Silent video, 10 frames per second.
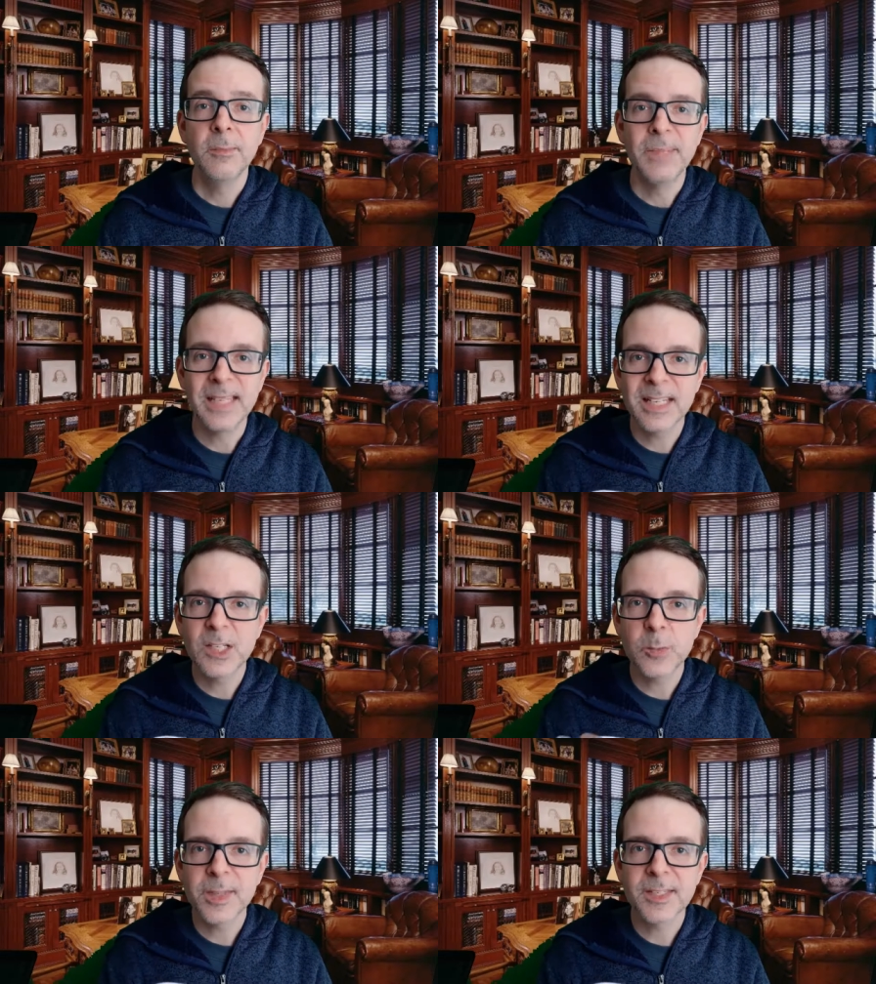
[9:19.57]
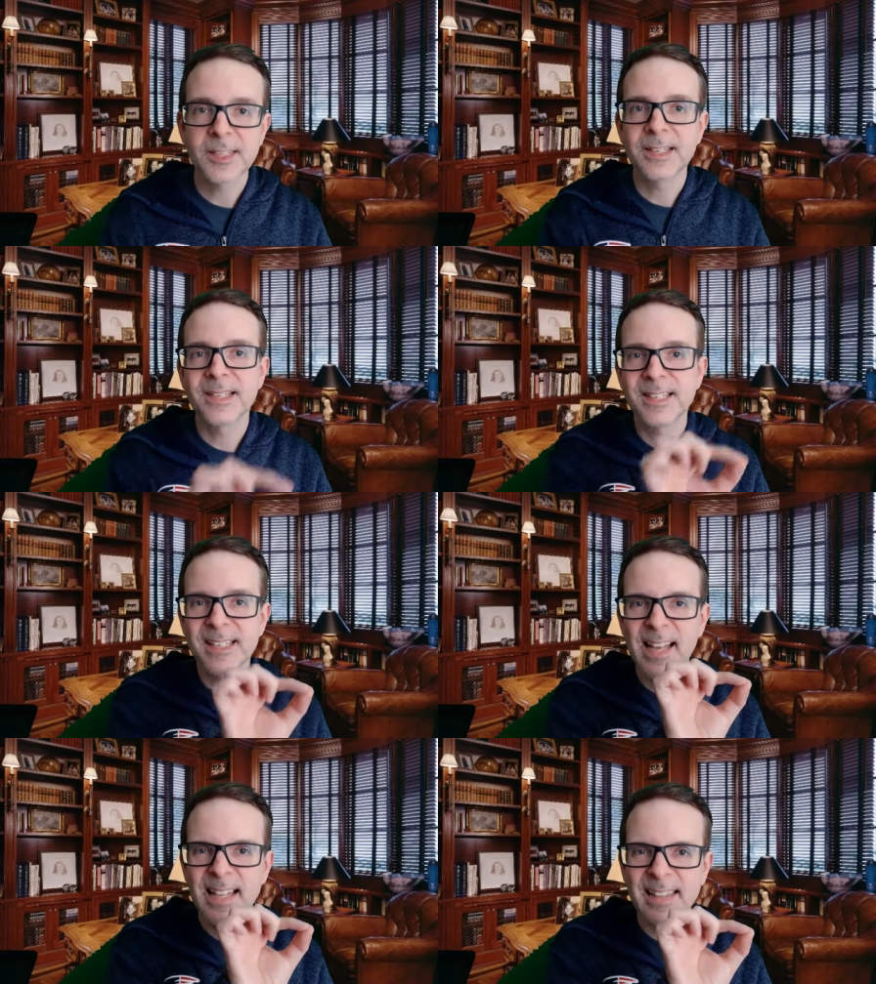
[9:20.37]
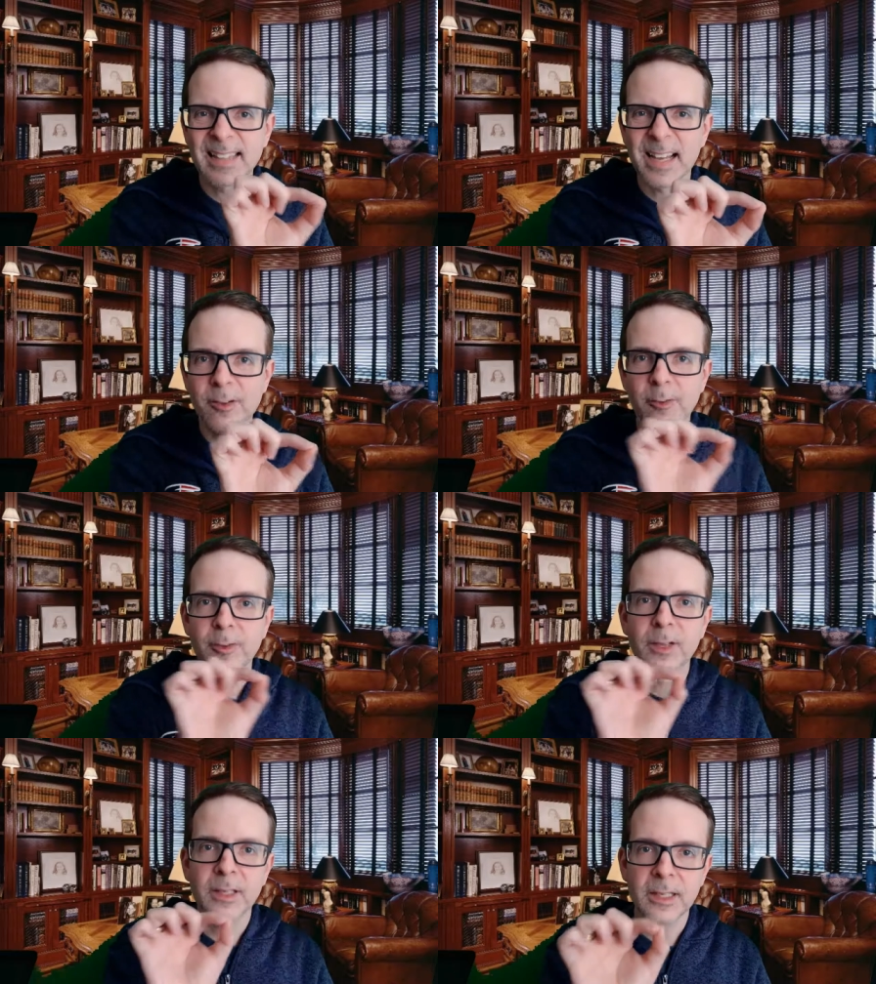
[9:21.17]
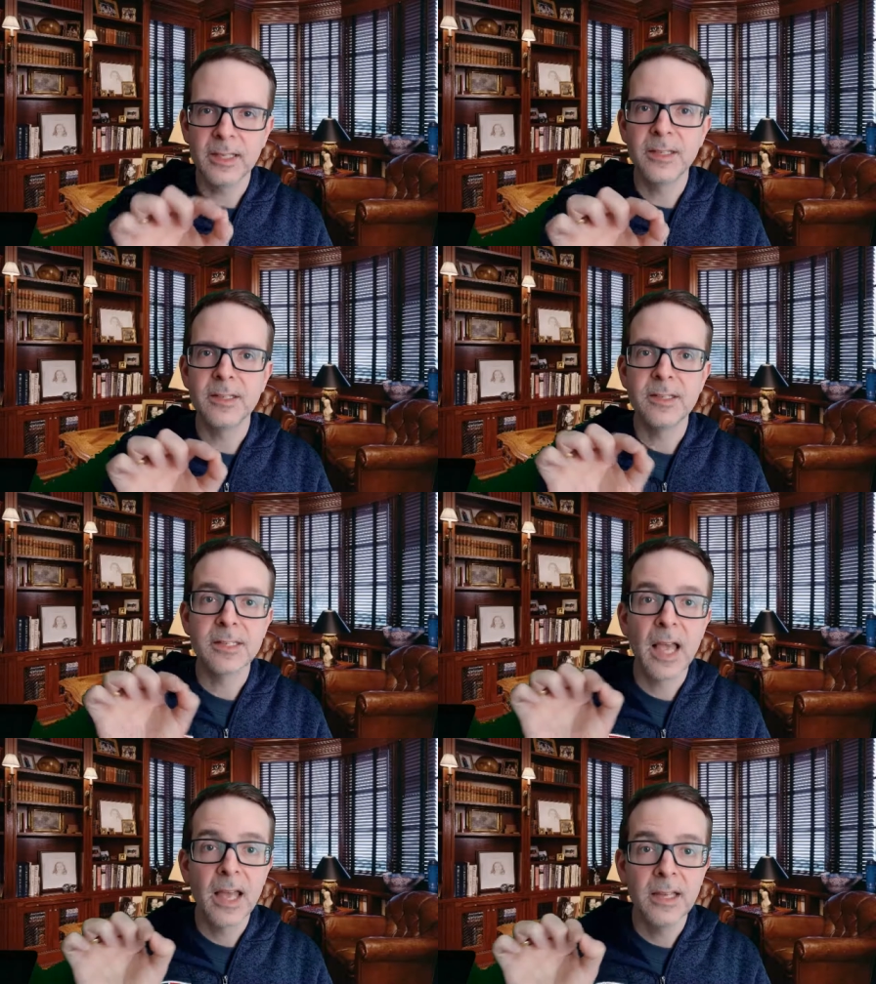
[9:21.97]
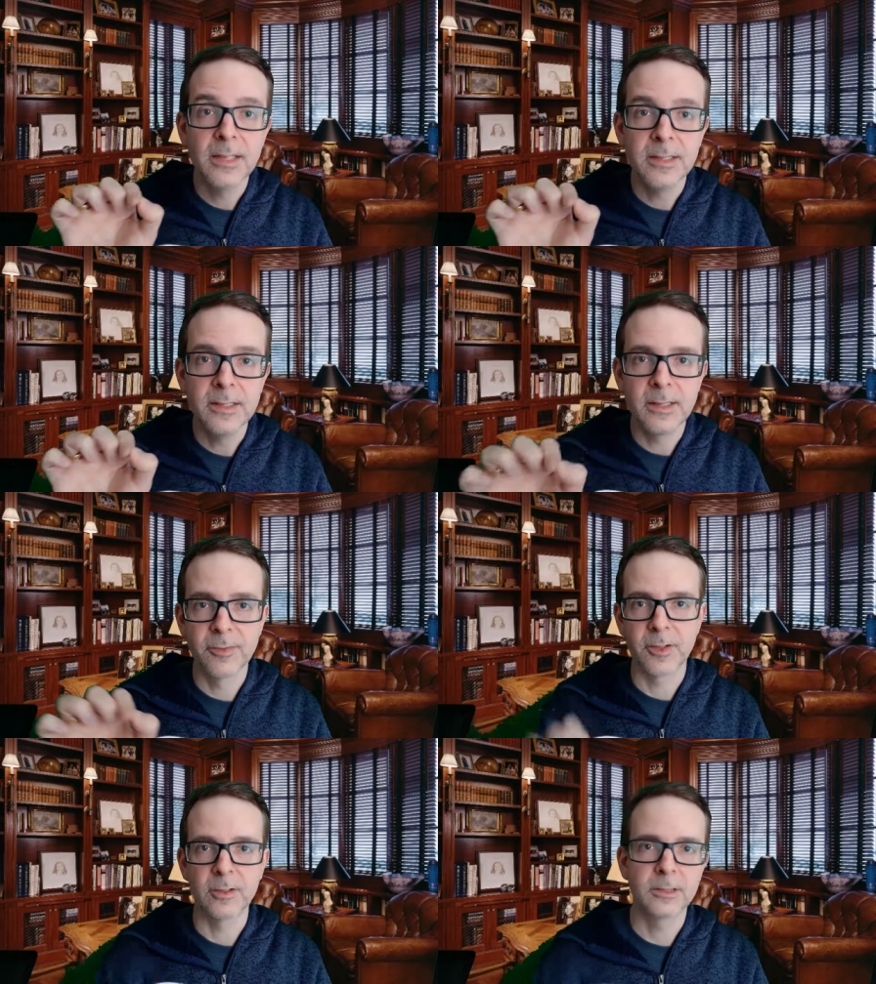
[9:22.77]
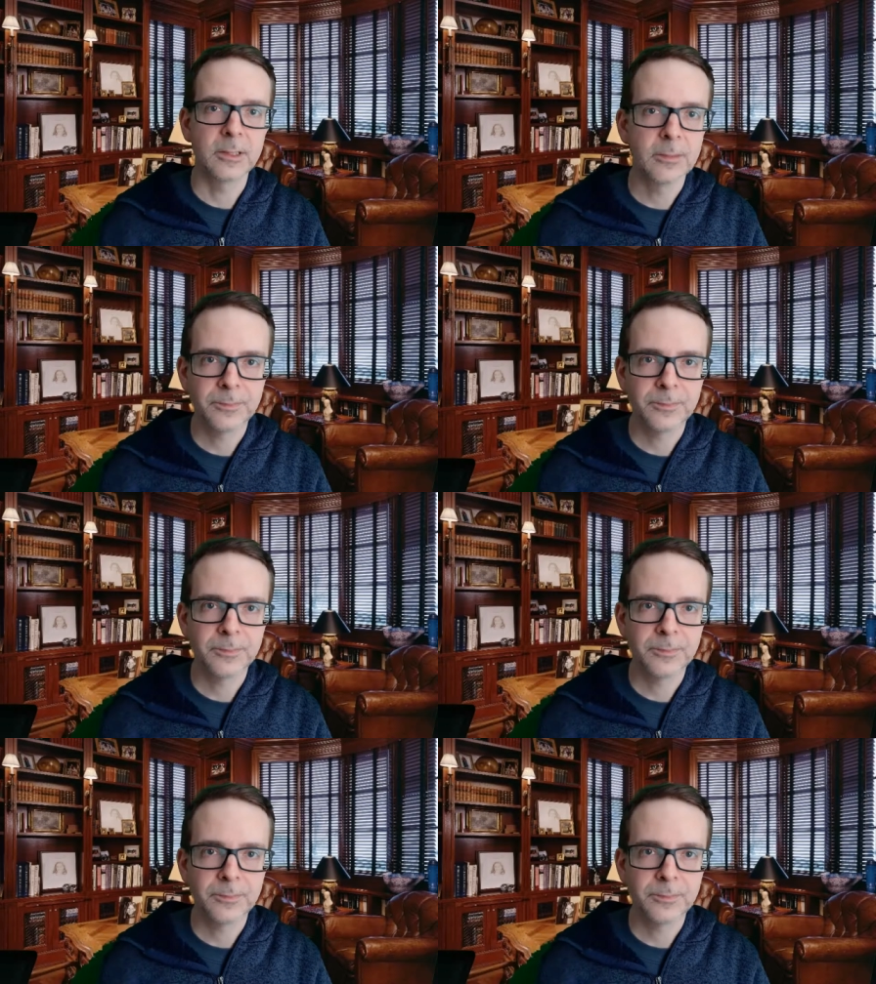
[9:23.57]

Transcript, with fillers: begins with the sentence, Life is difficult.